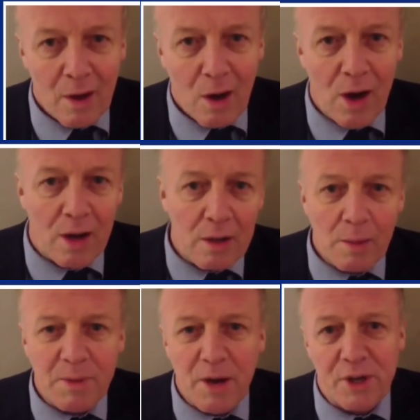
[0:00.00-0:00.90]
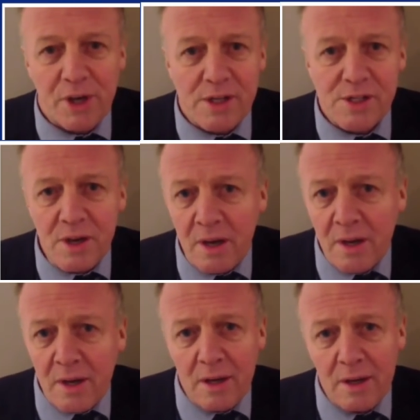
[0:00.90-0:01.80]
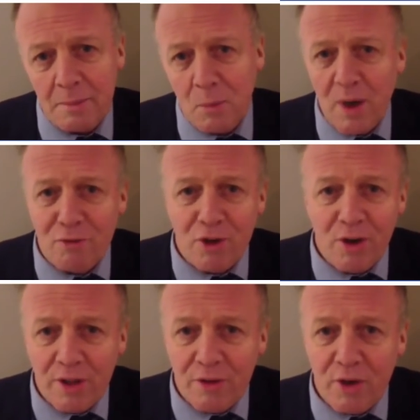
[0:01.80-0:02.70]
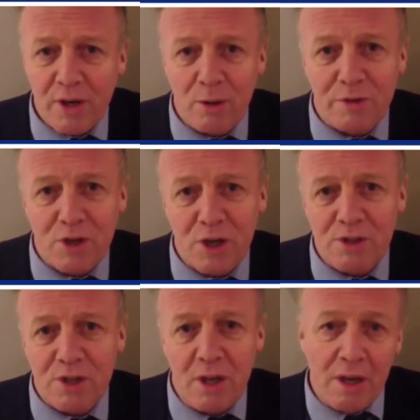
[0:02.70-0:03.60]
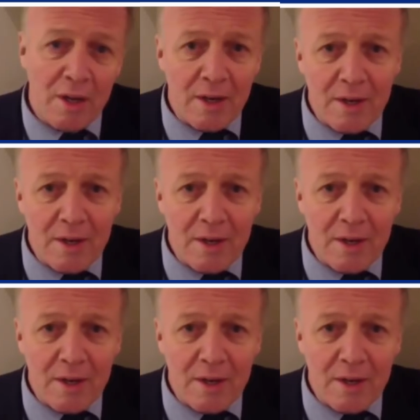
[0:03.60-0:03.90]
Hi, I'm Kerry Dixon, 193 goals for Chelsea.